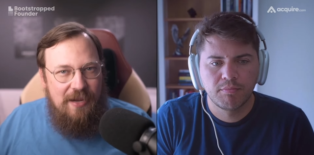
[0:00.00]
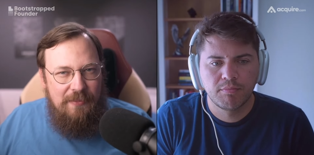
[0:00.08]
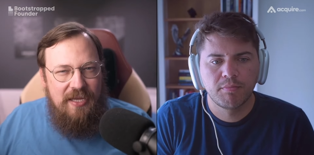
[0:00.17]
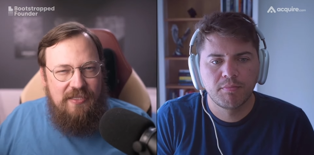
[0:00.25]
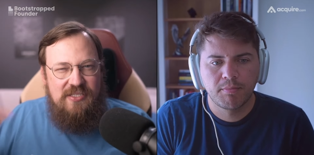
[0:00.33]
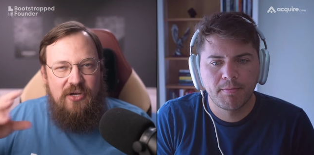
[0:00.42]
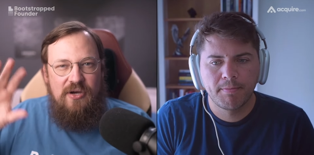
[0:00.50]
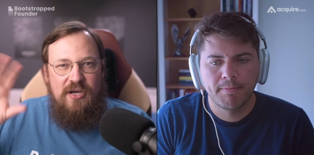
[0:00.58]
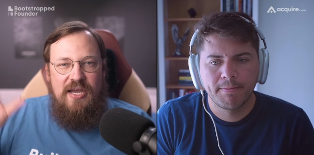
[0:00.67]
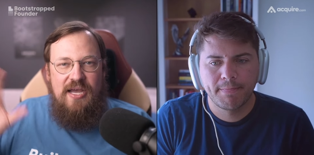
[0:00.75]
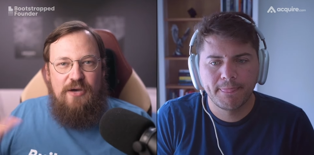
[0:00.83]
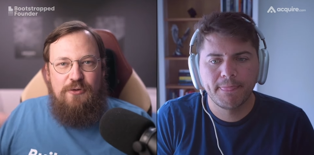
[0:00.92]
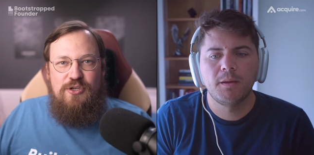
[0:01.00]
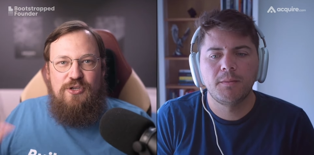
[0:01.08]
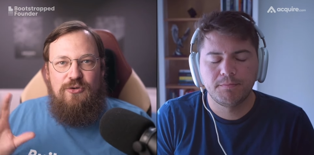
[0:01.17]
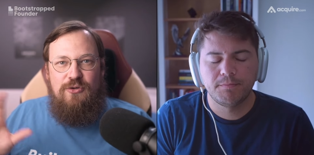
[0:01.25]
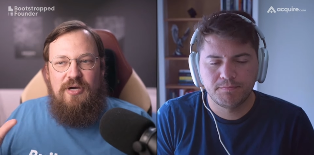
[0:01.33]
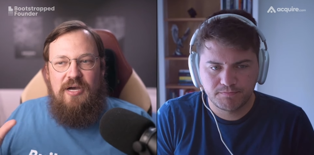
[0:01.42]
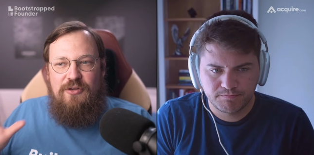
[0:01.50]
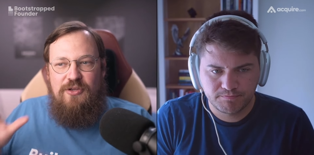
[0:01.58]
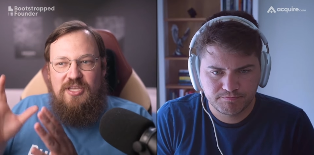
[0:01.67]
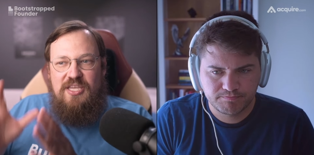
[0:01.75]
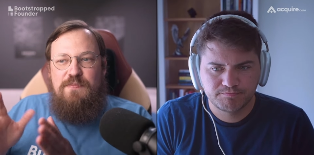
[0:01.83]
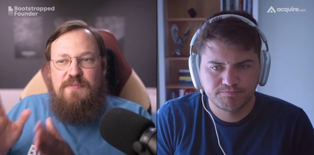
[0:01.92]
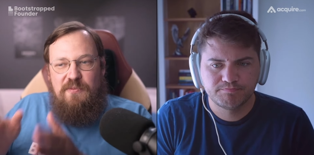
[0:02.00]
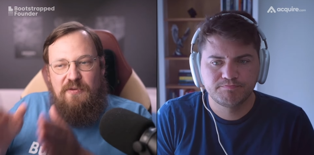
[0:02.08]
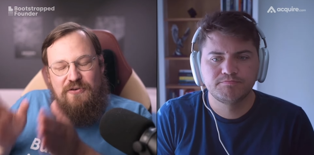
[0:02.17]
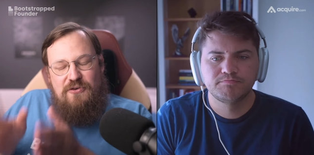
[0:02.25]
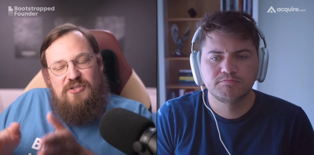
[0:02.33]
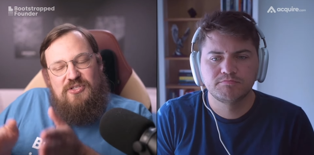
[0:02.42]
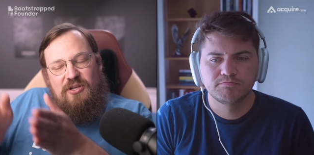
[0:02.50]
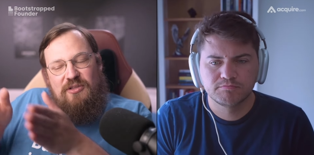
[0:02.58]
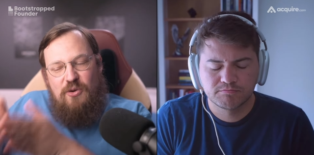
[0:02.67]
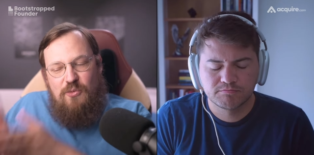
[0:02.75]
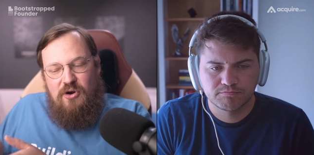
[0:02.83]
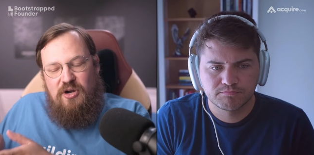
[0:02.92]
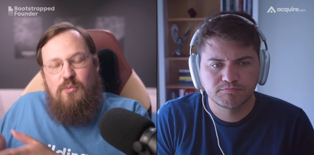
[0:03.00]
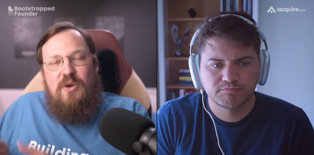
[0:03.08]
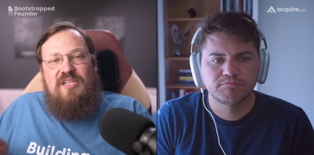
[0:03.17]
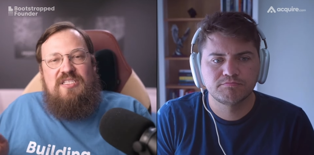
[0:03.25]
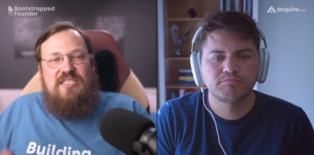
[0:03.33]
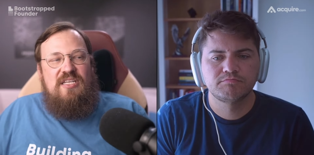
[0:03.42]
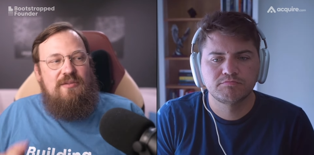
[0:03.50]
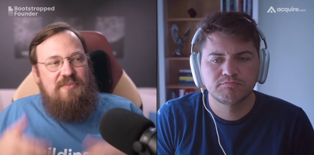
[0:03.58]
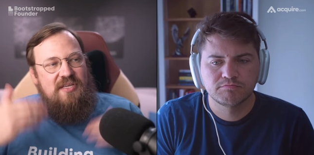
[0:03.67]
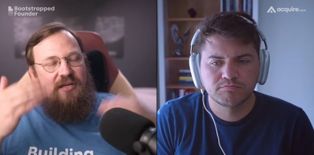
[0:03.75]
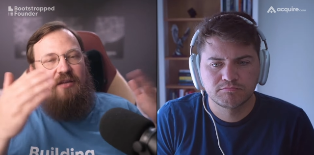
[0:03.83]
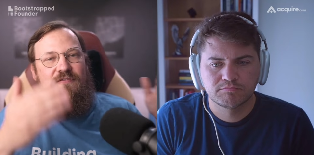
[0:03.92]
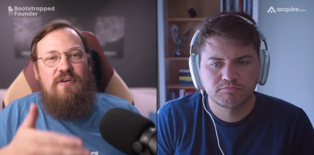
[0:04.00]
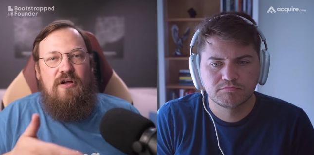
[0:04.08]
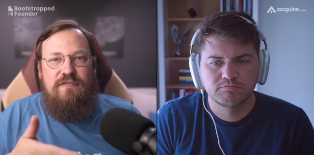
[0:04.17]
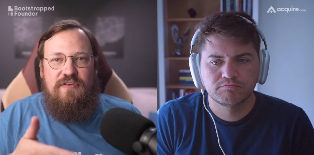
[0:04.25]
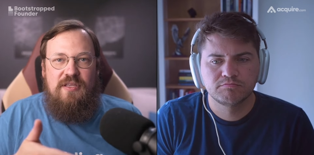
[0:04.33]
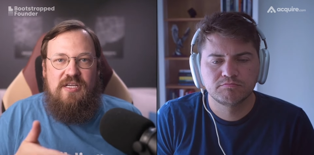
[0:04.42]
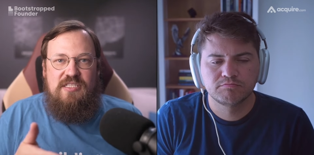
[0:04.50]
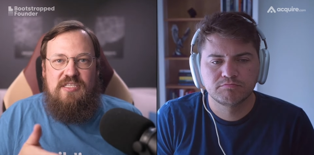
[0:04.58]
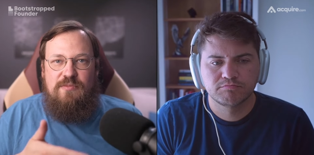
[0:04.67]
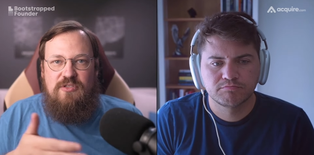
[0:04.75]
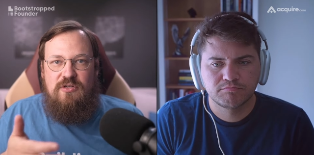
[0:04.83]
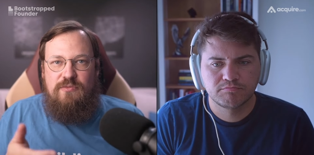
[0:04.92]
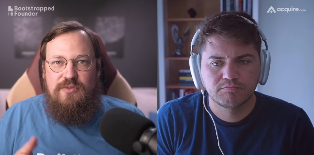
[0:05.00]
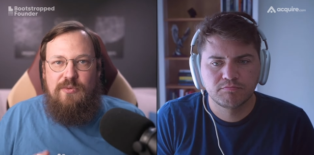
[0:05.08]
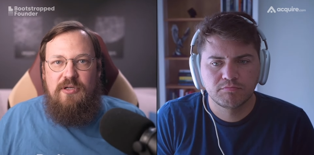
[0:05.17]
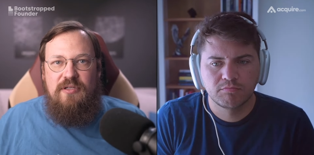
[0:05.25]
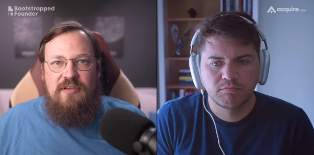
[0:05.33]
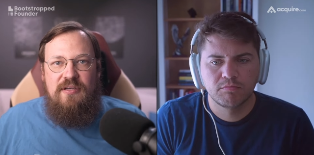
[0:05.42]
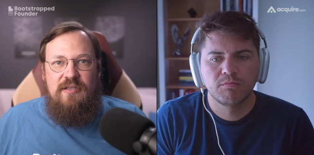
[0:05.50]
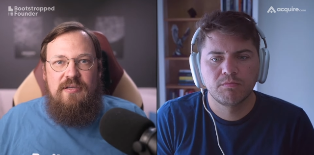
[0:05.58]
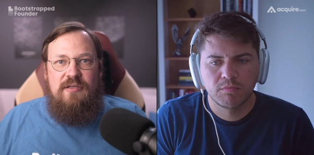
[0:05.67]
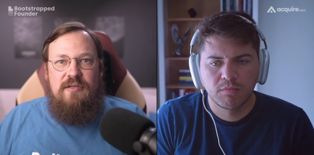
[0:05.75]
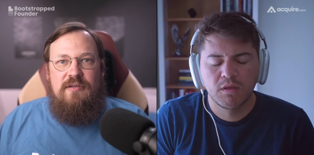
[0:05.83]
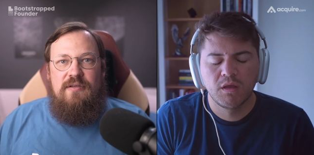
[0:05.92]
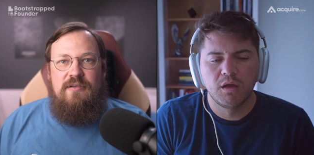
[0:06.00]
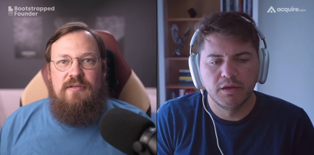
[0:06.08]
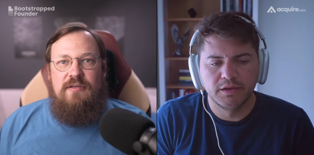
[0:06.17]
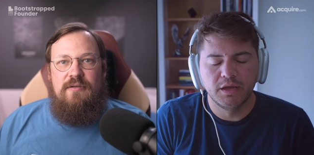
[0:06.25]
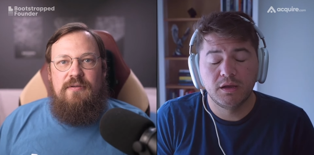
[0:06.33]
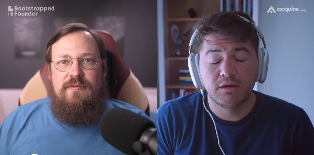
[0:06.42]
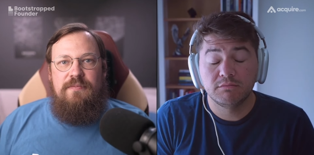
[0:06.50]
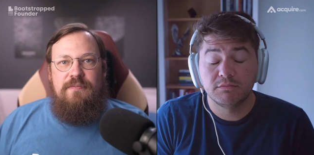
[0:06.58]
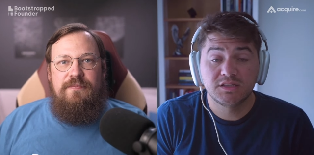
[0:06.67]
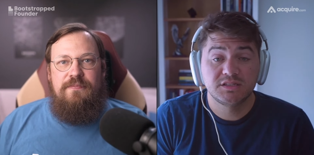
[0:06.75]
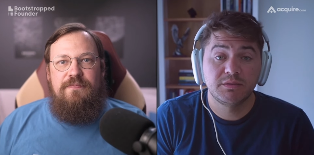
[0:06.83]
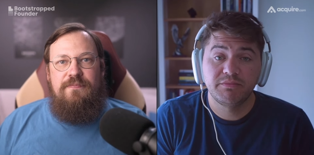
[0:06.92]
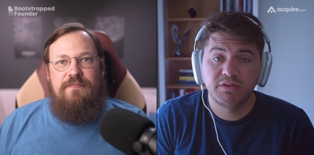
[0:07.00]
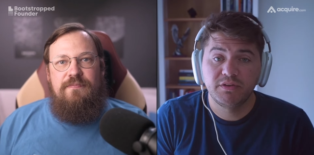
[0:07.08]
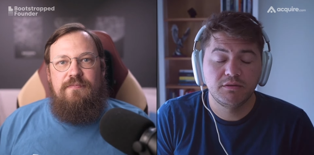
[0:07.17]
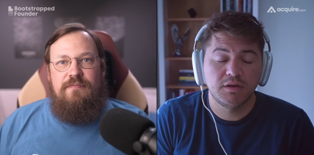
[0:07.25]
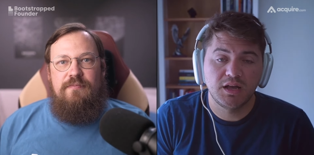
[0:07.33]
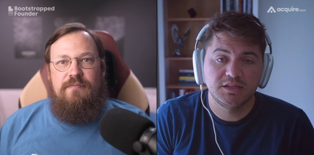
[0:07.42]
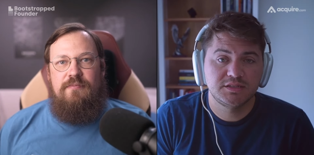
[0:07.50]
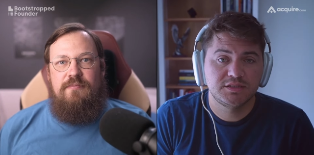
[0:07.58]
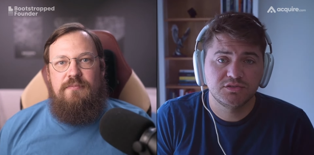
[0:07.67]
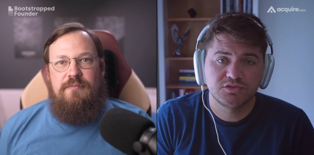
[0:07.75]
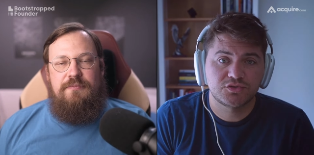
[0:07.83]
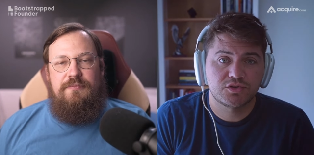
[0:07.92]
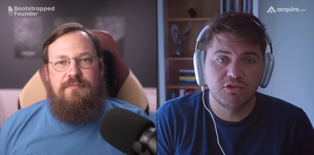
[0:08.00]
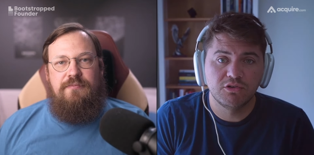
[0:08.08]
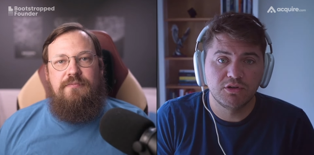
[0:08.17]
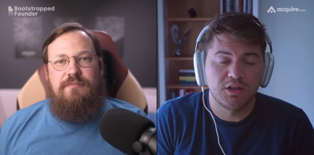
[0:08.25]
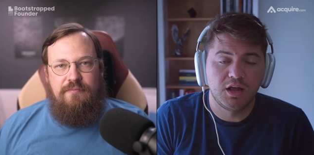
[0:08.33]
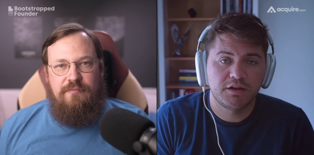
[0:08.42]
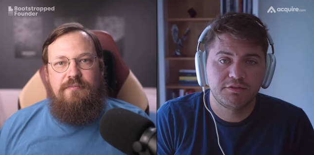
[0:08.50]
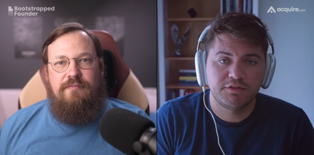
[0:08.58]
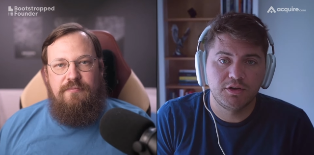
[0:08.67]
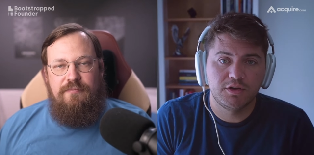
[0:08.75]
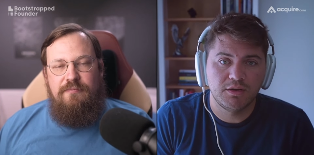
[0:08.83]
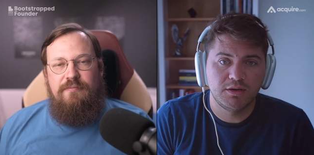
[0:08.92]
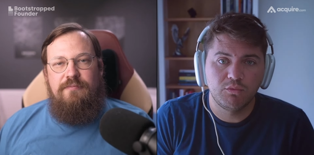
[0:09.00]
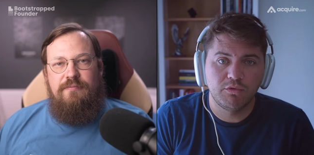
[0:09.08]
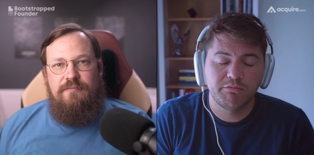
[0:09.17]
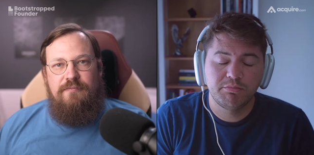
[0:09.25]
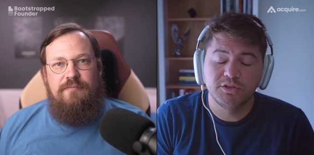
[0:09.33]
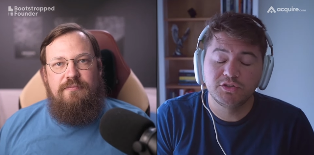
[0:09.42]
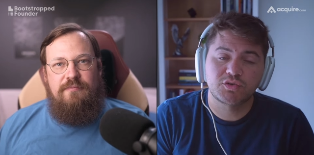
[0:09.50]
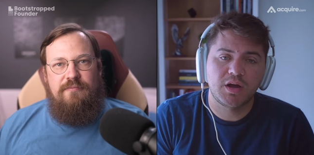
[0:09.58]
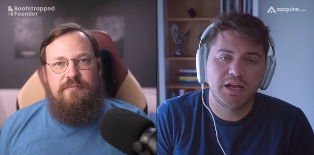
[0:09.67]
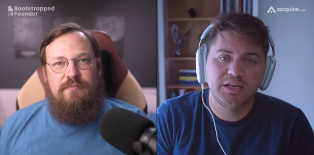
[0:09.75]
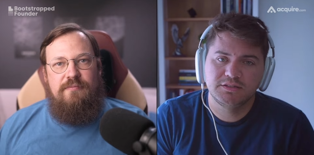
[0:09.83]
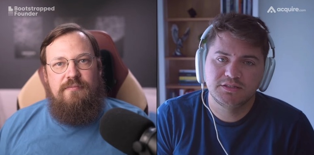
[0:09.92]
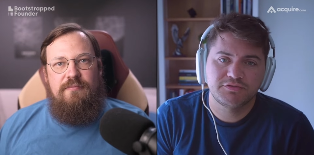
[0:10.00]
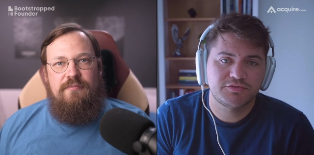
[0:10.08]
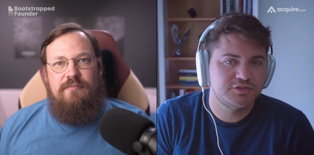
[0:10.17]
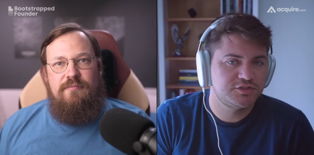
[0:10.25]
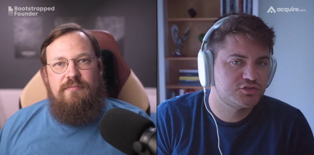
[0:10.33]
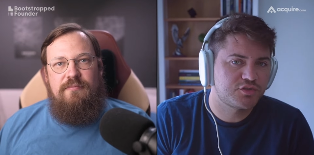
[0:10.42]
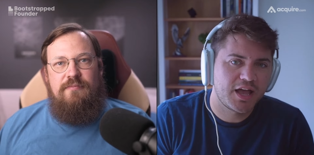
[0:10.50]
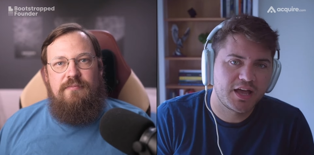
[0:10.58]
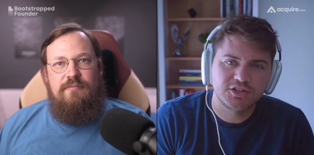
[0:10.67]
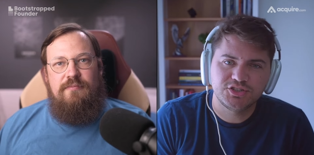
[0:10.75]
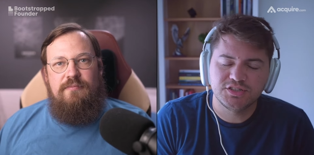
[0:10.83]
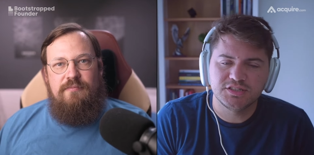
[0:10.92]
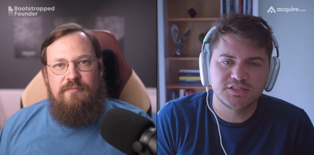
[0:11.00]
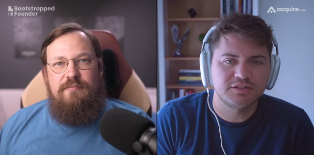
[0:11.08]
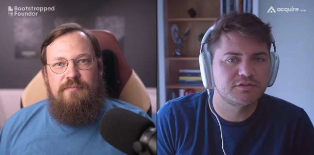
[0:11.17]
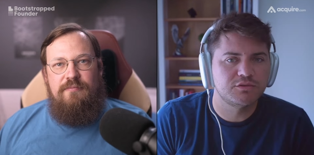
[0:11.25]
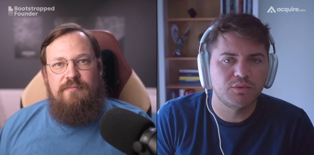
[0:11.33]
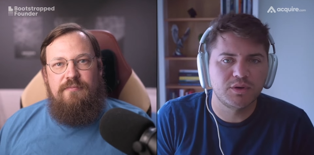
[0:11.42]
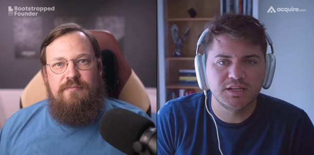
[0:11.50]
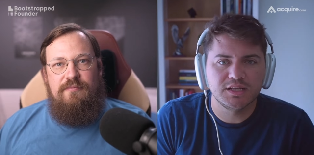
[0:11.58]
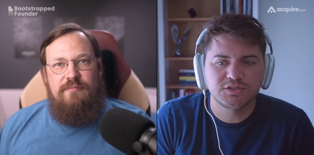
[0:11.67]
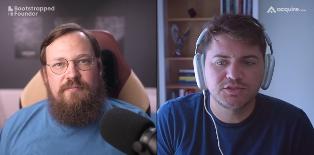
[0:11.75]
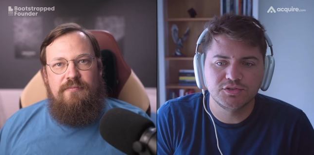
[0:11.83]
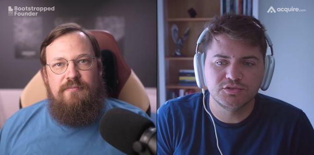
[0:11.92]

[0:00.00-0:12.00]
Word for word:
Speaker 1: in so how do you how do you keep people focused on their work while still being involved in the customer service world
Speaker 2: yeah, that's something I still struggle a lot, you know, and we've been trying different strategies, different ways to to